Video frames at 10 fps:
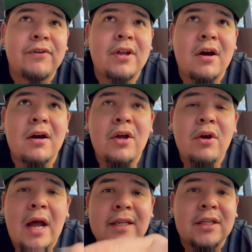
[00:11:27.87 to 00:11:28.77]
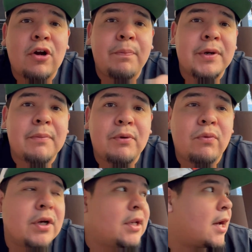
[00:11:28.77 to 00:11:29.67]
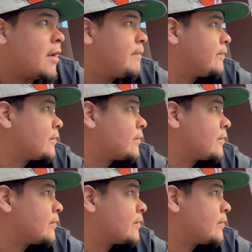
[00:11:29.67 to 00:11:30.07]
y'all. I did open up a Whatnot.